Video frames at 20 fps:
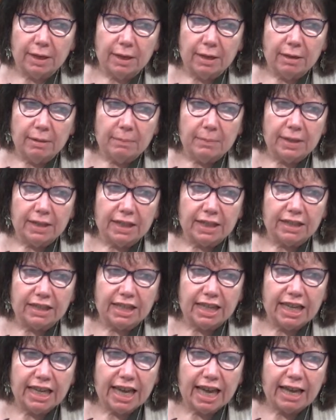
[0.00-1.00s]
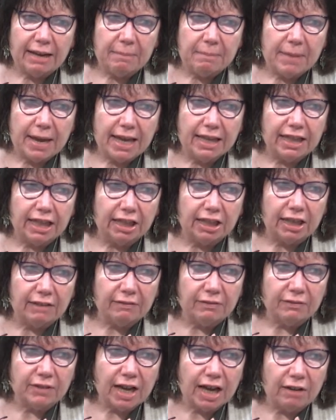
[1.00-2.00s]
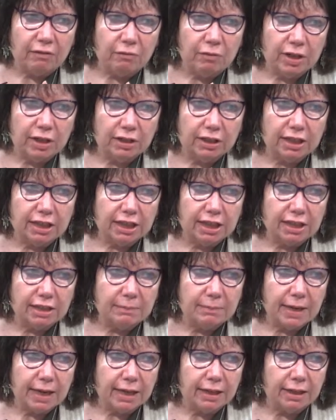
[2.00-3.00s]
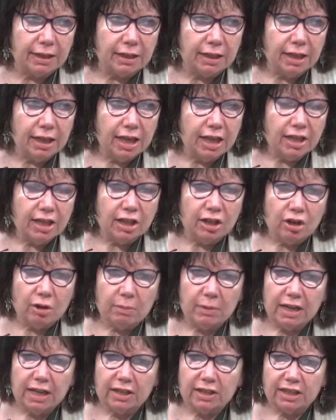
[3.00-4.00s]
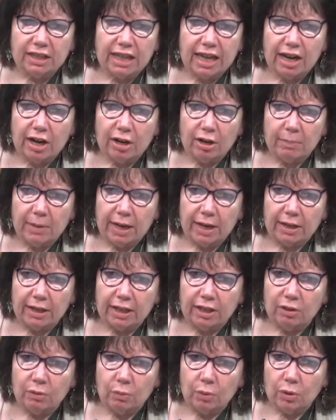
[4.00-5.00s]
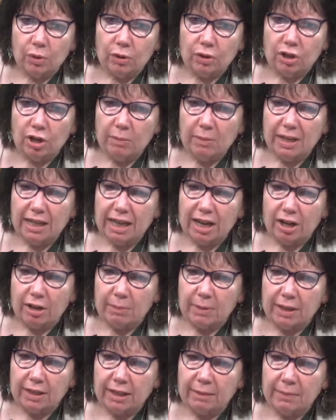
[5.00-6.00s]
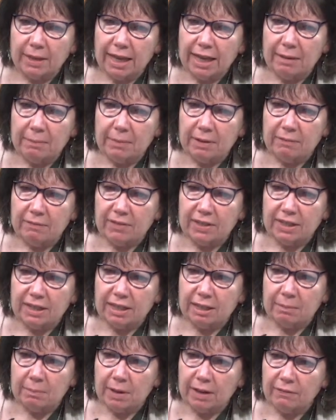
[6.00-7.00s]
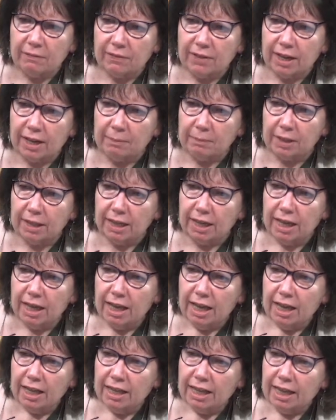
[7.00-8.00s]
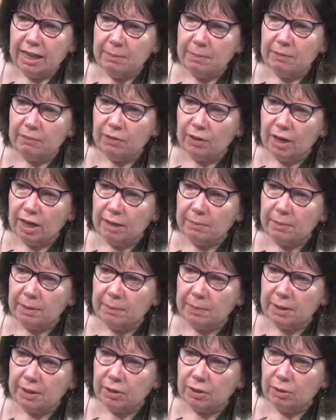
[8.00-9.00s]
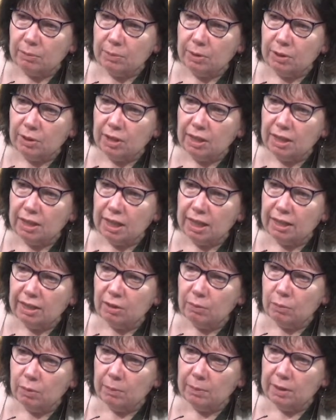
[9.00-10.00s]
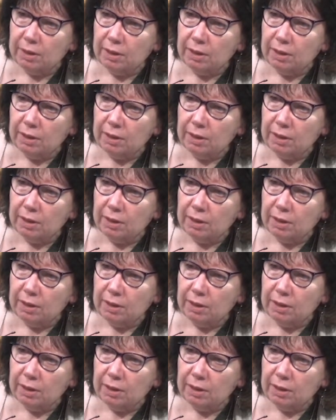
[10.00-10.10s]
because he had made the love of God real to these men that nobody else cared about in the world. Nobody cared about them. They hadn't been visited by family, they had been forgotten about by their community, like the woman